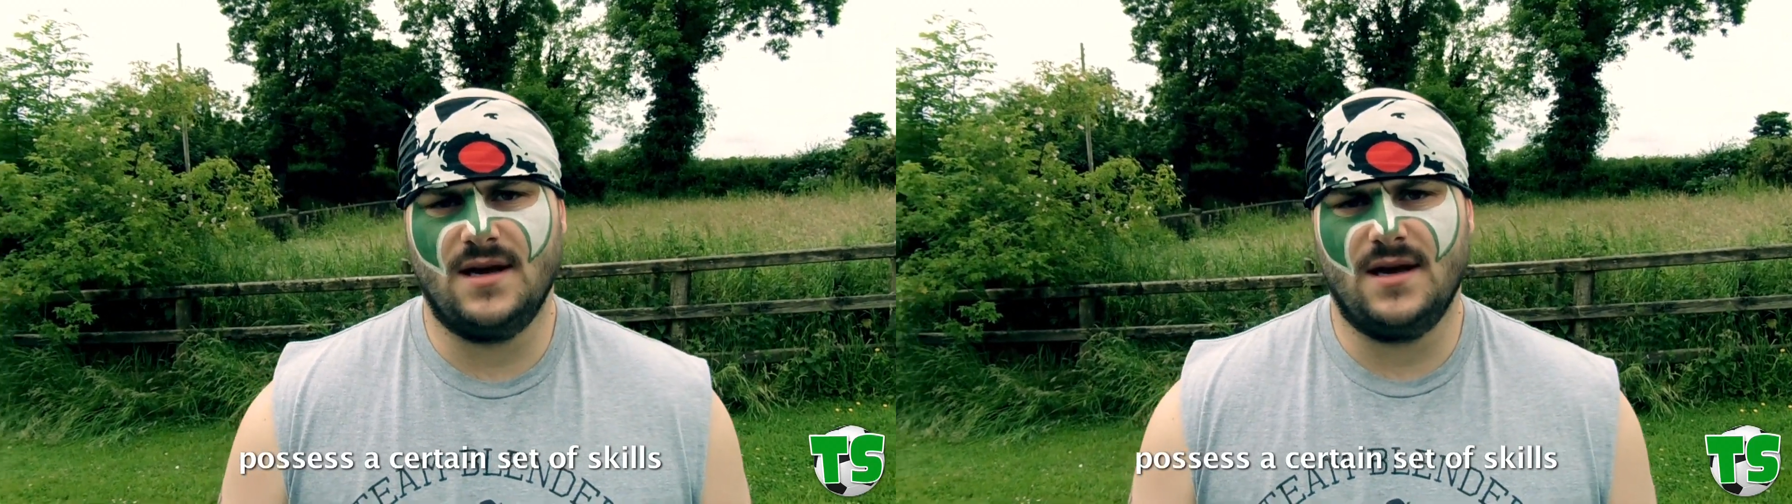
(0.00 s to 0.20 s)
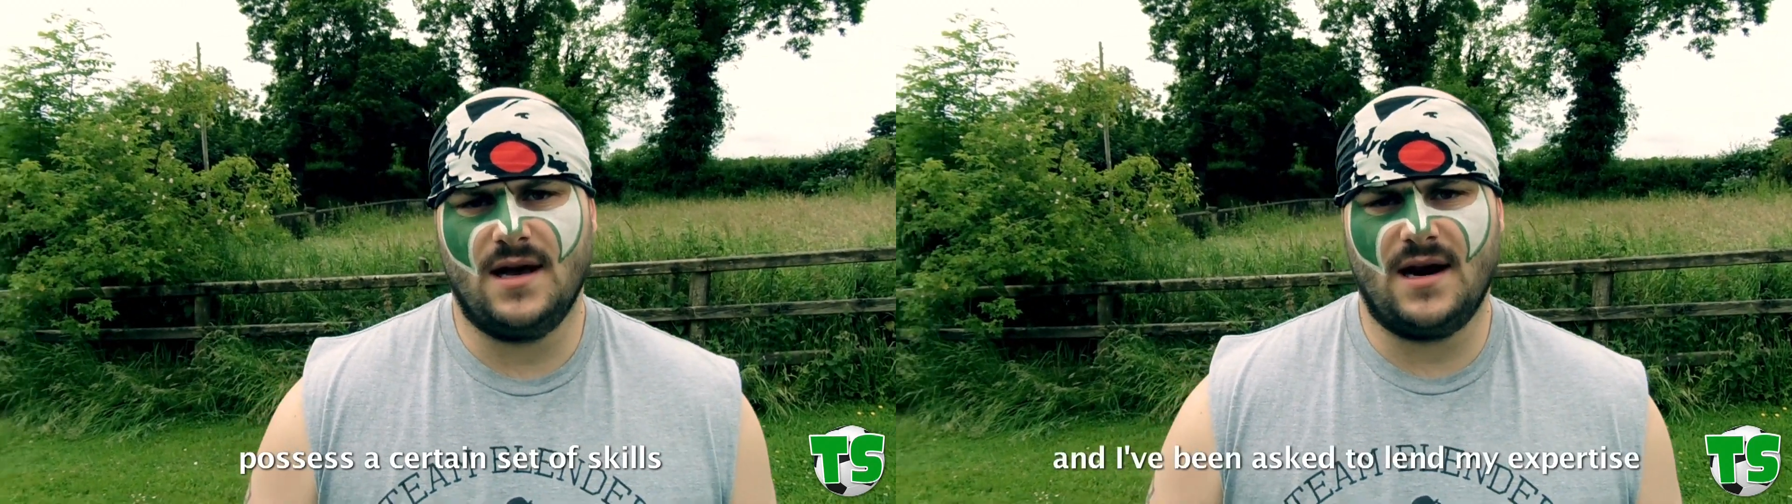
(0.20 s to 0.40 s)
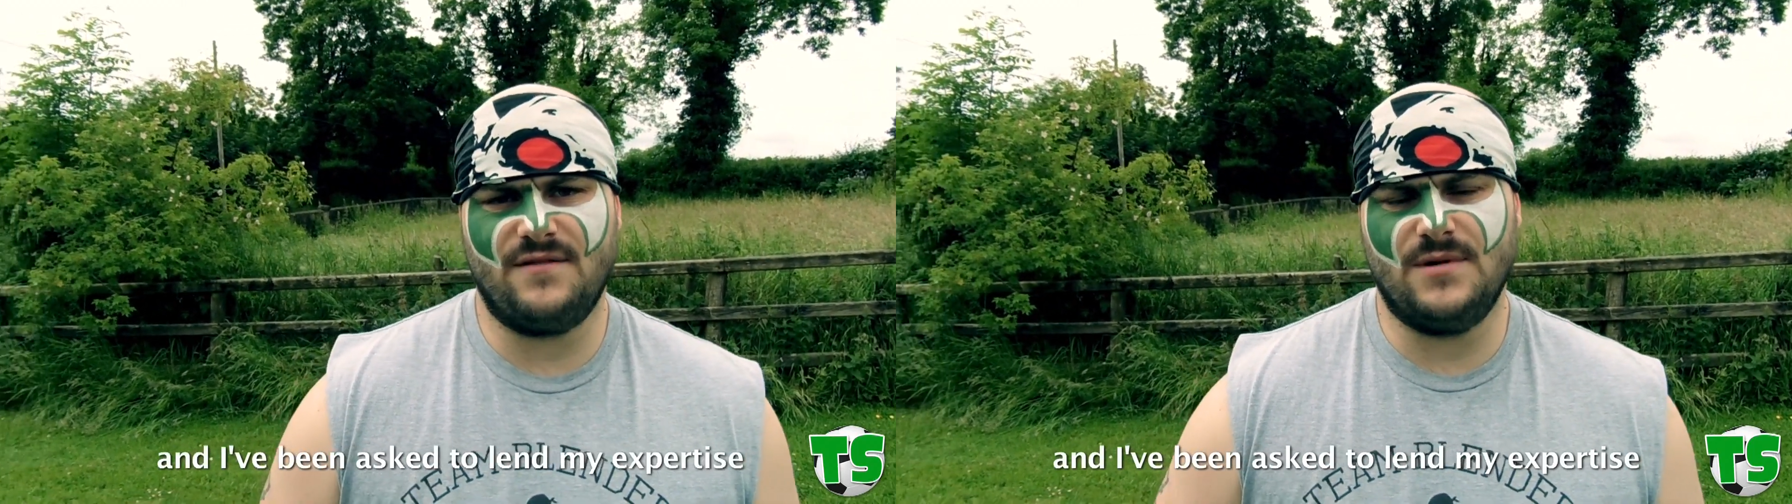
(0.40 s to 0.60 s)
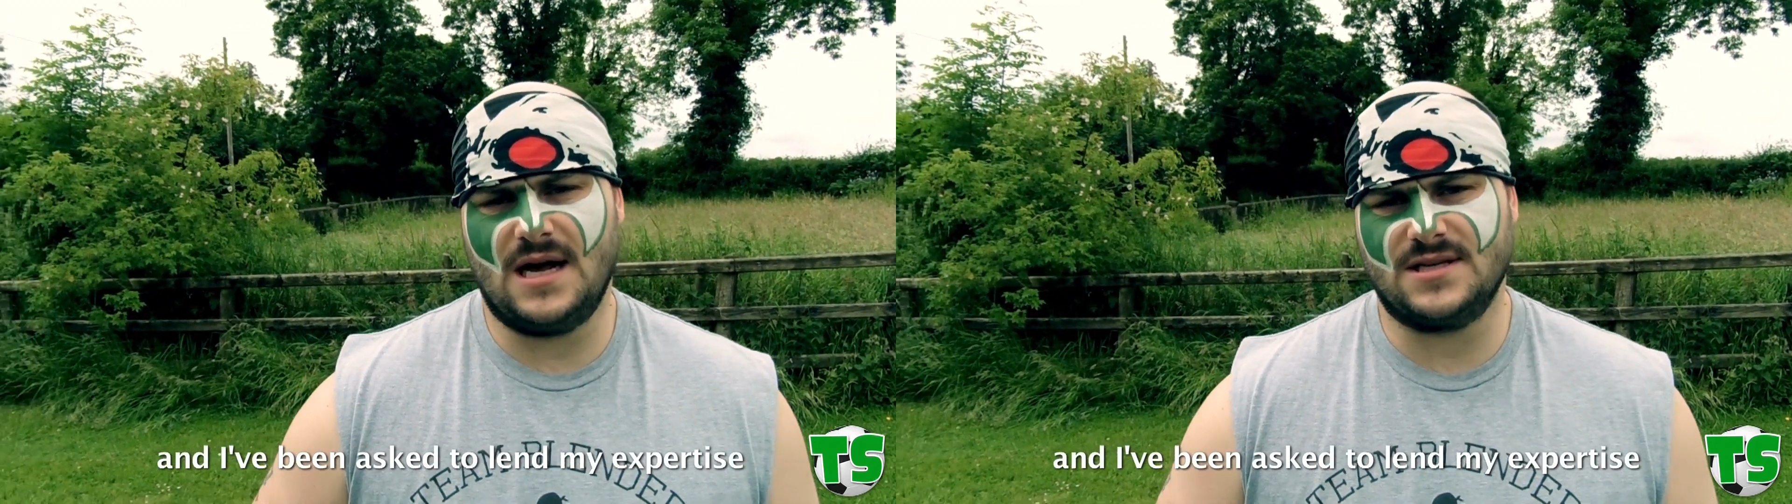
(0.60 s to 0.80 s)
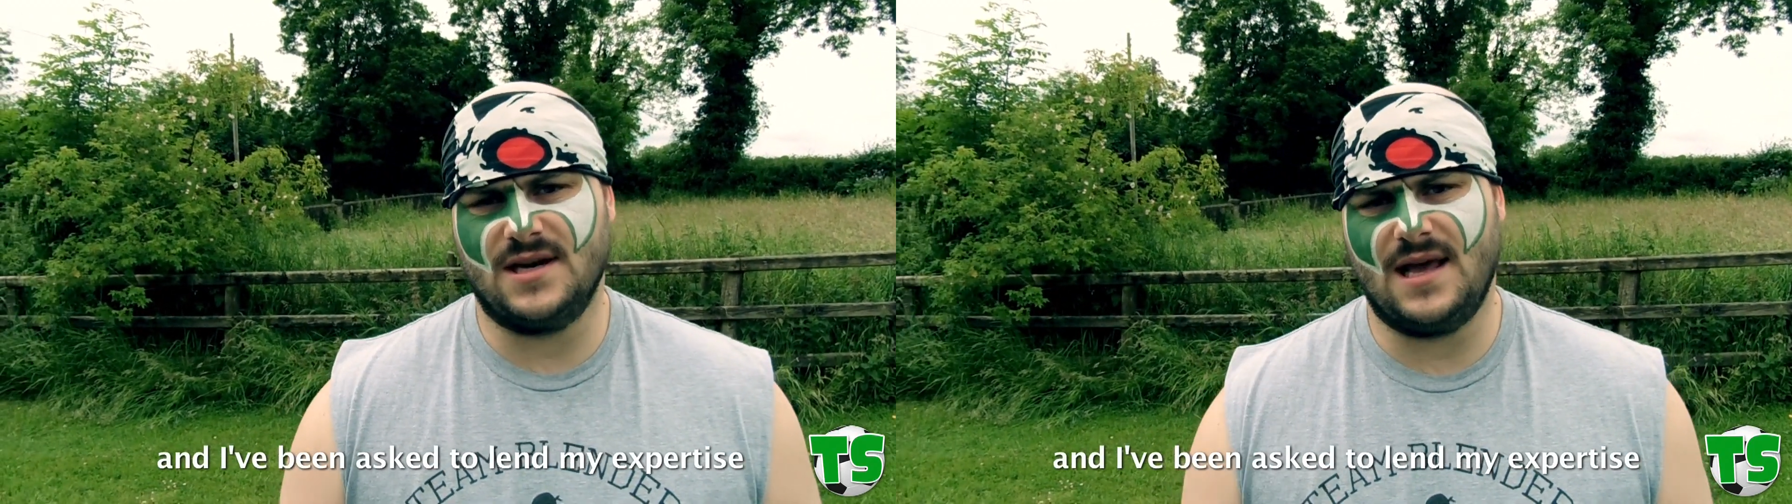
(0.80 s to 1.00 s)
and I've been
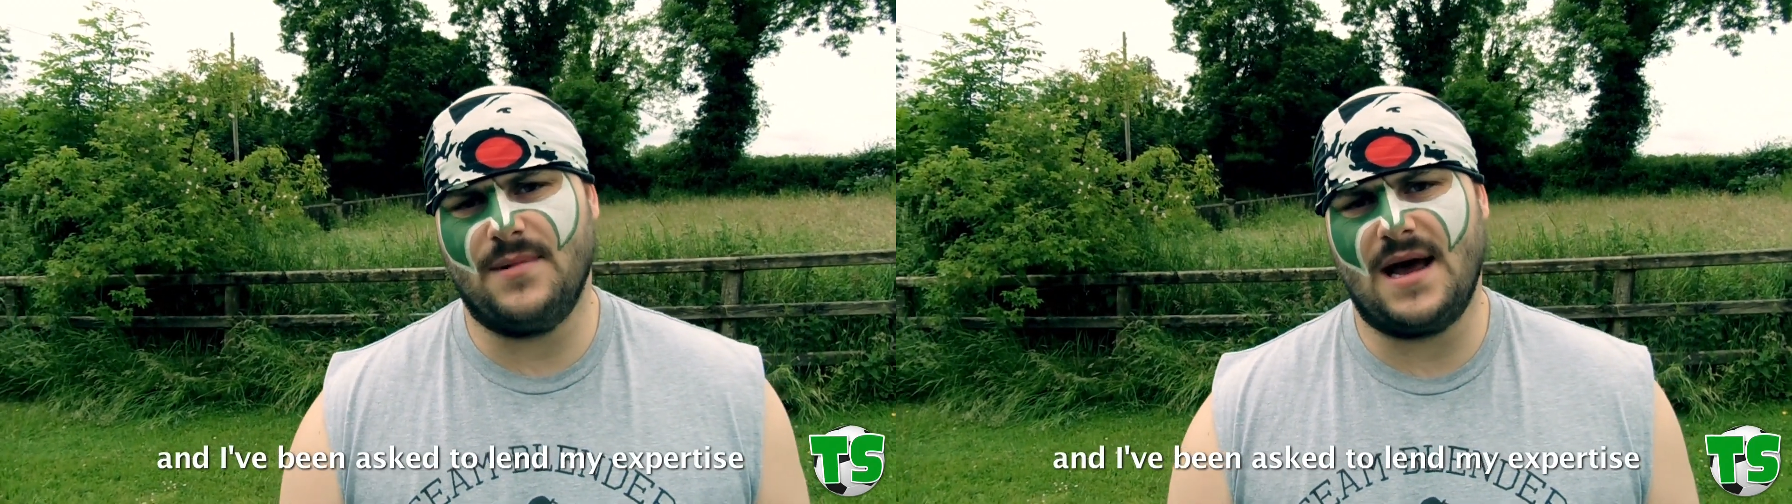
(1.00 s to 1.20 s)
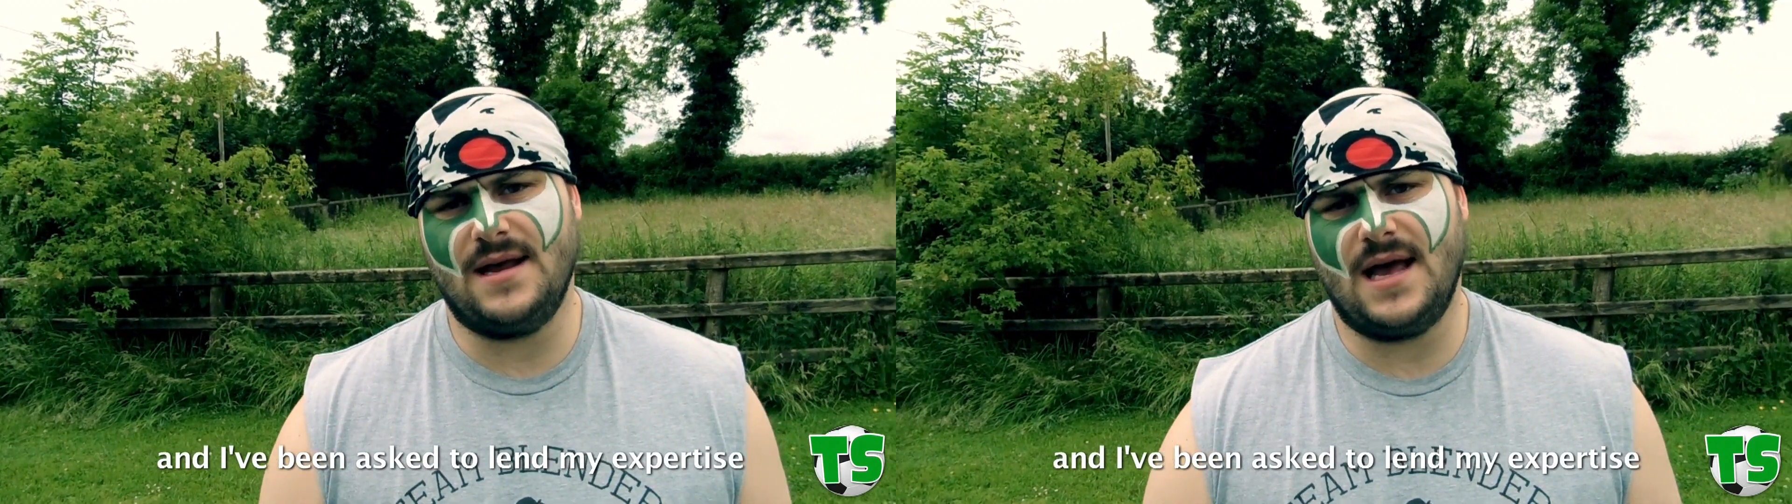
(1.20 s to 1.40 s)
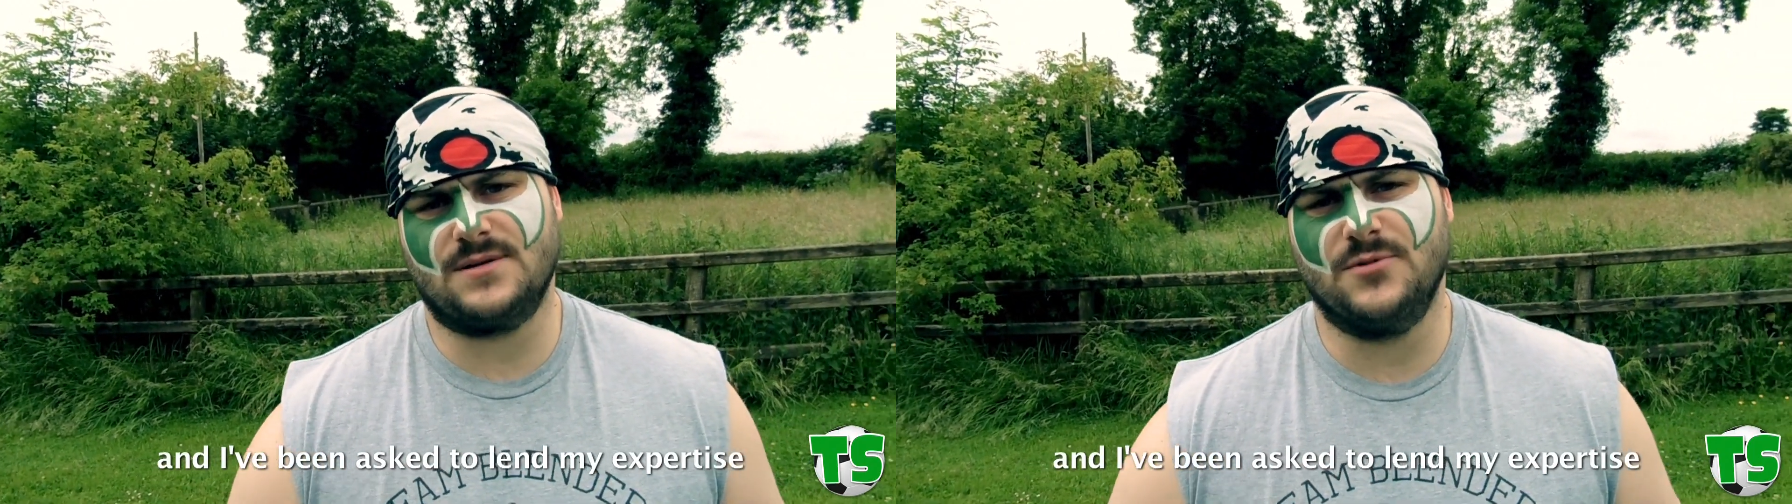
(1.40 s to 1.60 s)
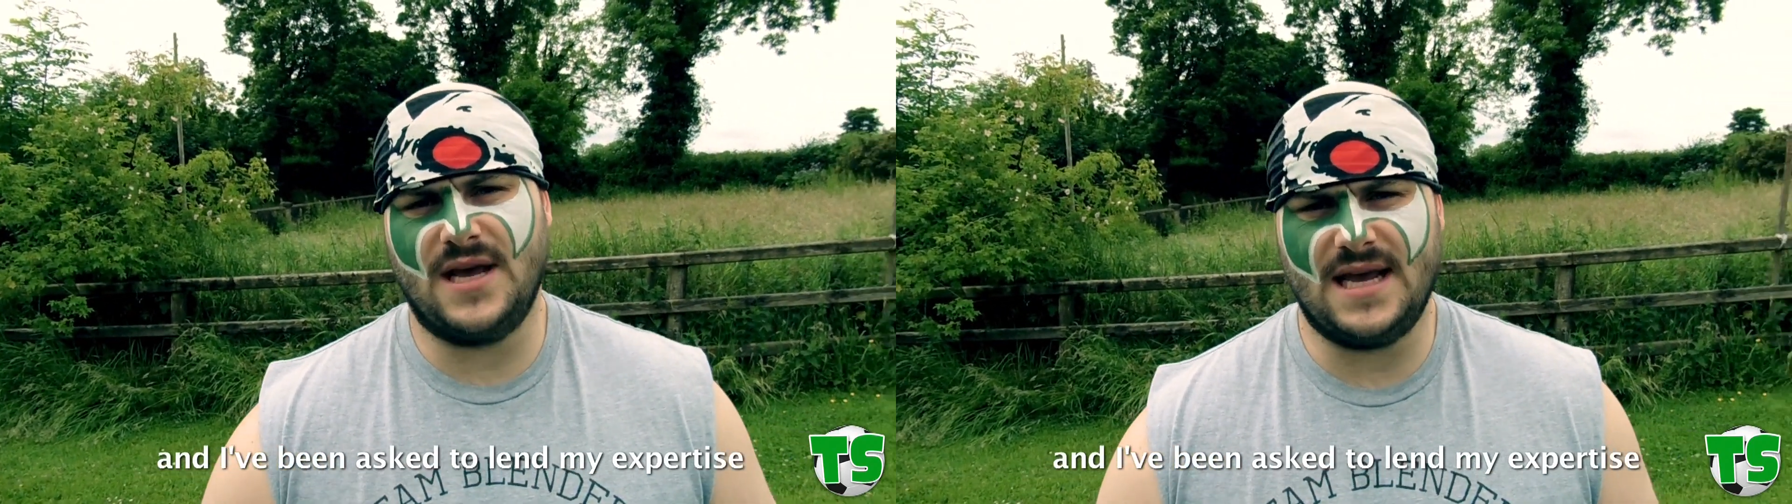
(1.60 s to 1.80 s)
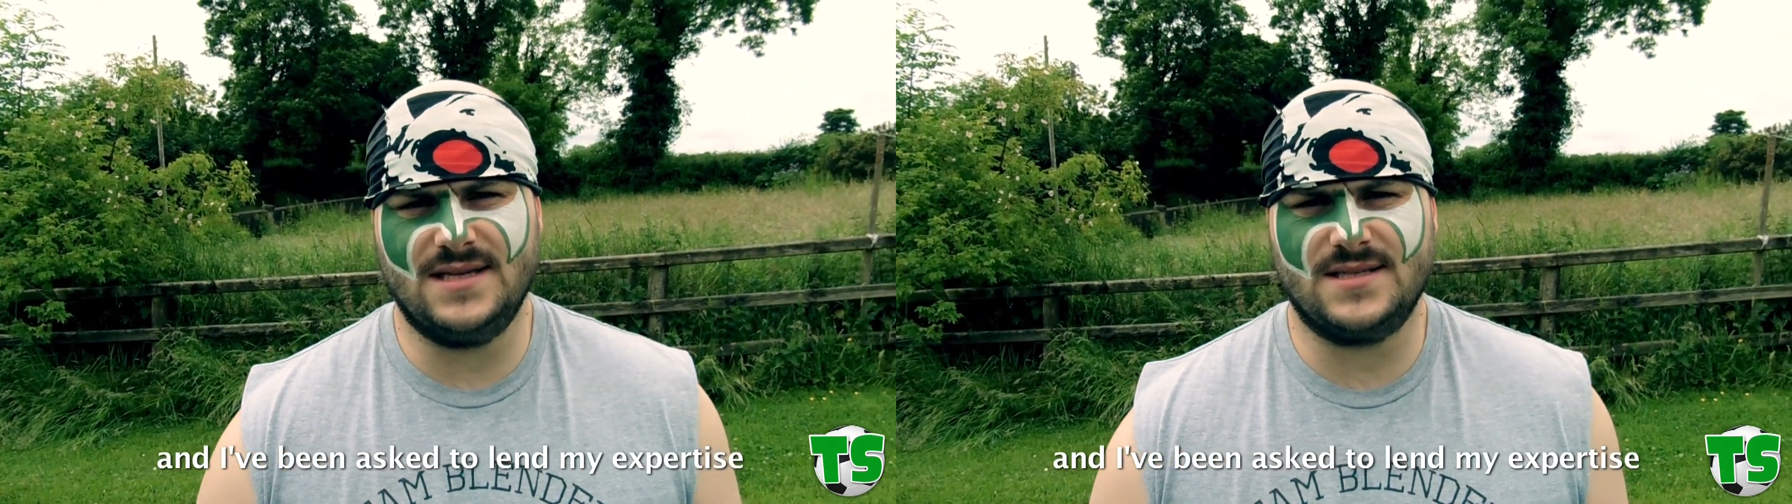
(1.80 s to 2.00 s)
asked to lend my
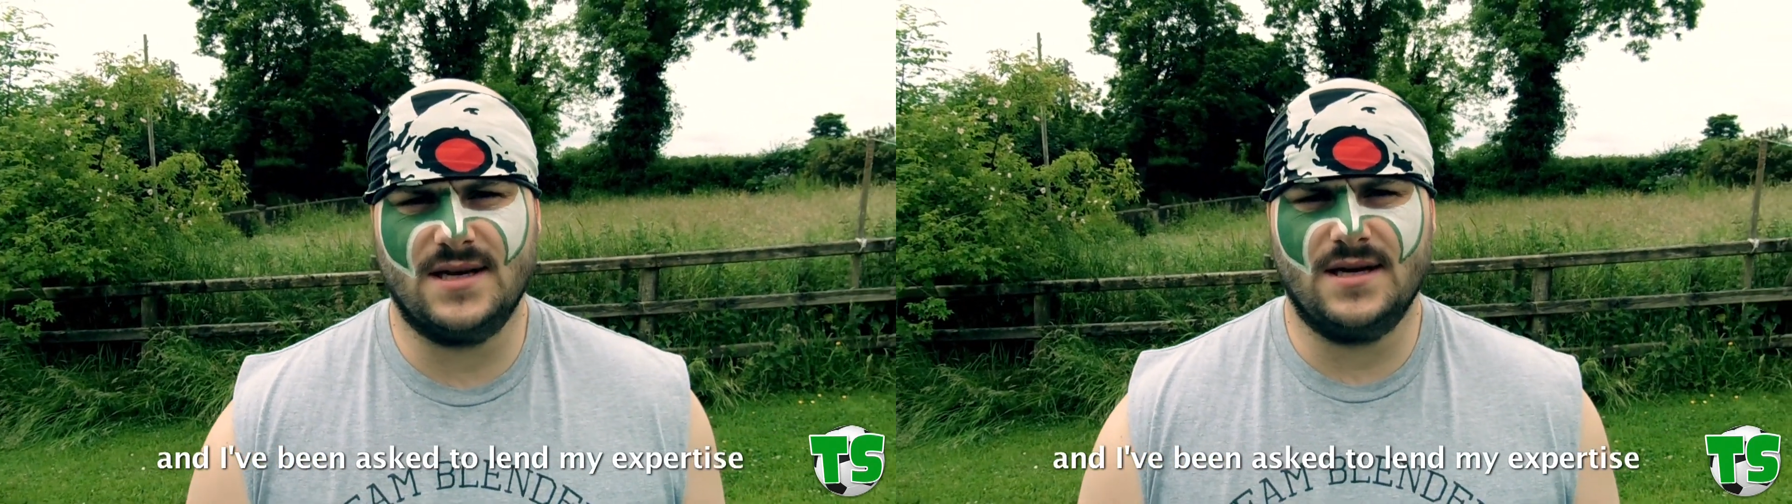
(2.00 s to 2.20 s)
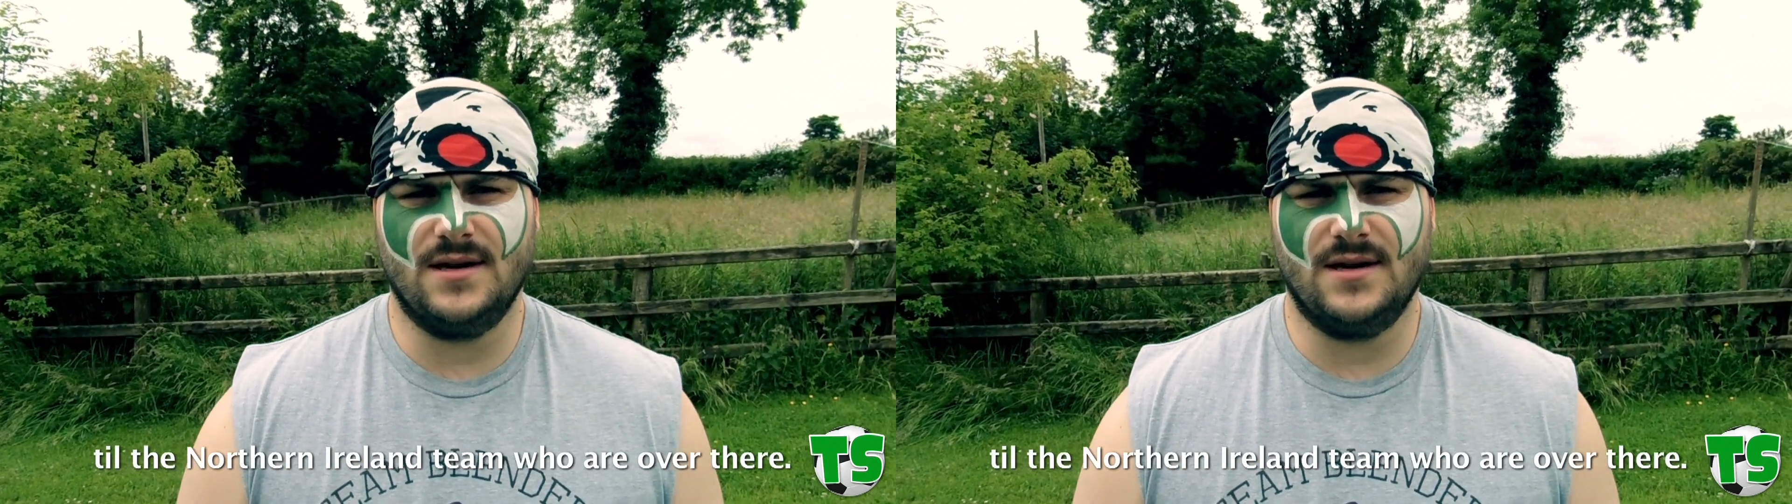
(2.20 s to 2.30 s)
expertise